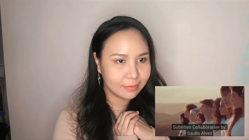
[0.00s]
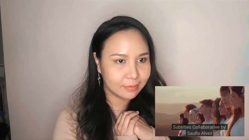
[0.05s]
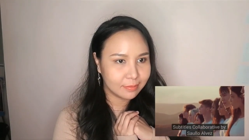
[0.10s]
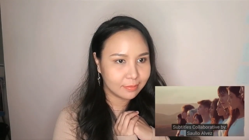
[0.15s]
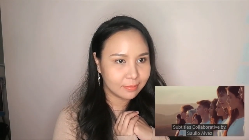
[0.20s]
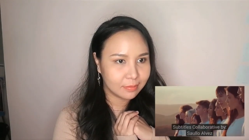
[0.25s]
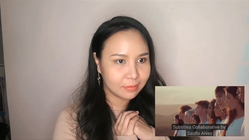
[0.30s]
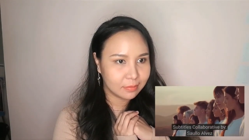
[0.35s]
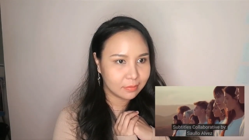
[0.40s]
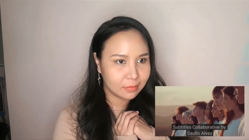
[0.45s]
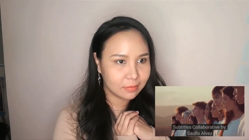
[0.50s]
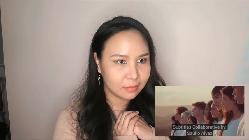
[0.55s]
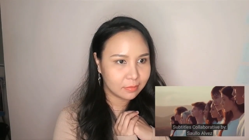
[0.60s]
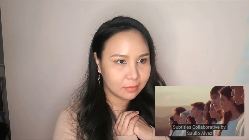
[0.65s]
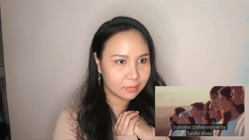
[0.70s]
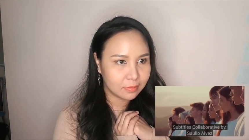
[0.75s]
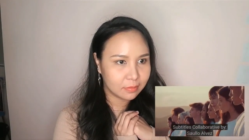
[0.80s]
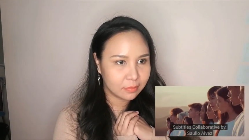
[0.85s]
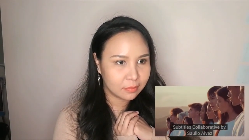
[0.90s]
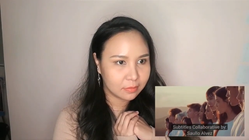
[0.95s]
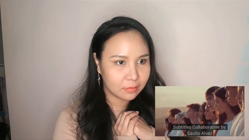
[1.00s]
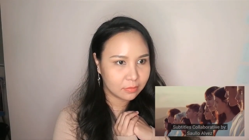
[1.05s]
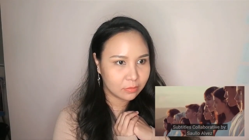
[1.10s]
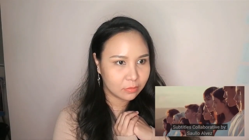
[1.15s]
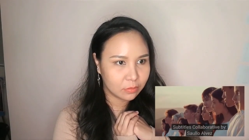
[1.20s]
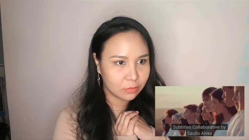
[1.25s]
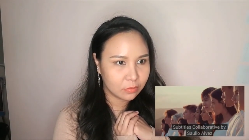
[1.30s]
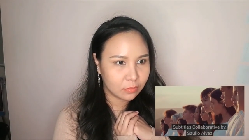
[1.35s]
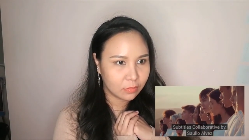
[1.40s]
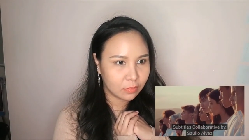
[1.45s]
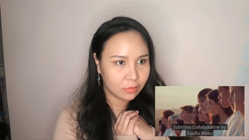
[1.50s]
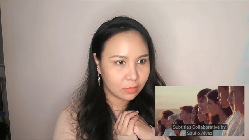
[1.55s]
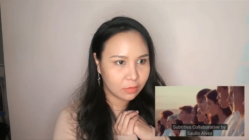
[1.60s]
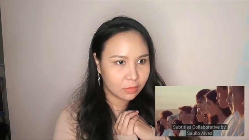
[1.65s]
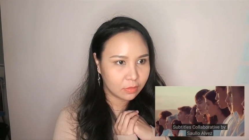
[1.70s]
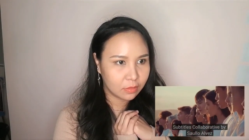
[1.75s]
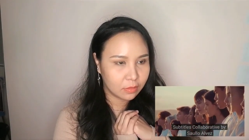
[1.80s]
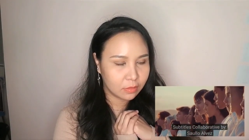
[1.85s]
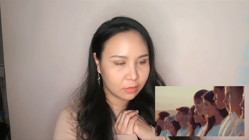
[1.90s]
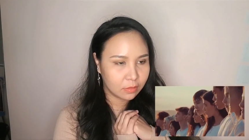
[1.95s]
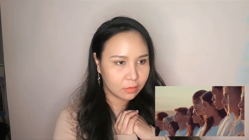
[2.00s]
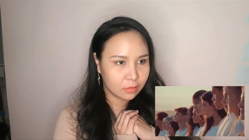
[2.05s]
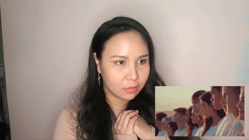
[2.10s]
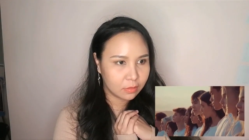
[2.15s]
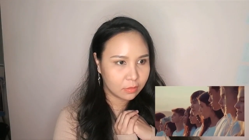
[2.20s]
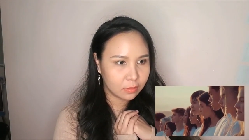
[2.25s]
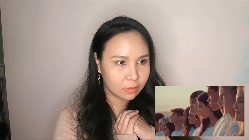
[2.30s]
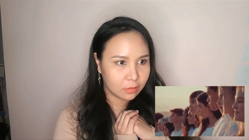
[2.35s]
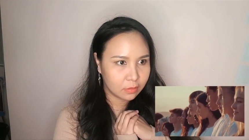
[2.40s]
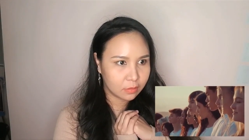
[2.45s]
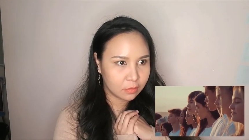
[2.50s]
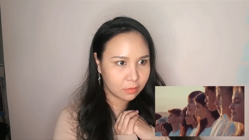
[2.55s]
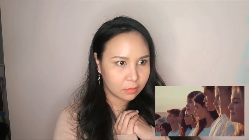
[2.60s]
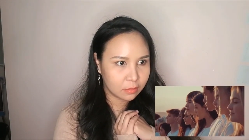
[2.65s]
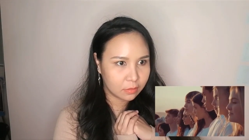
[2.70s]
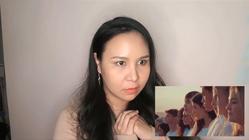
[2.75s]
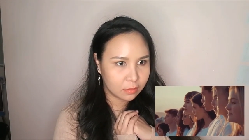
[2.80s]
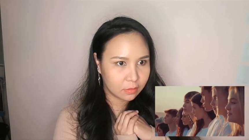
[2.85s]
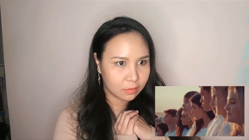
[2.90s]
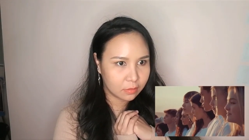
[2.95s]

Nobody speaks.